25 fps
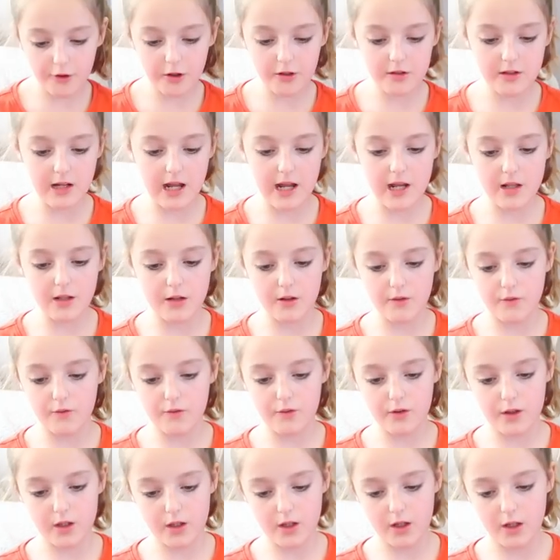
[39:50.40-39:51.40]
24 Days
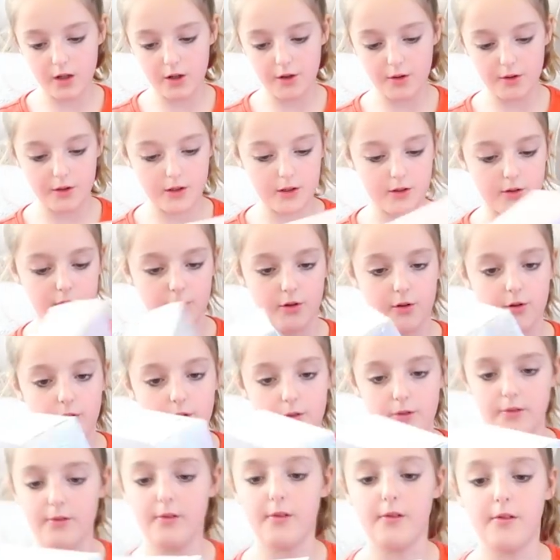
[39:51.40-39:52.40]
of
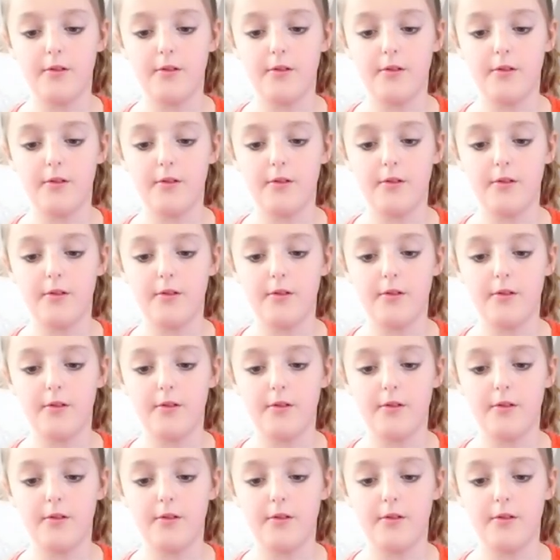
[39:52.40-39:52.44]
Unicorn.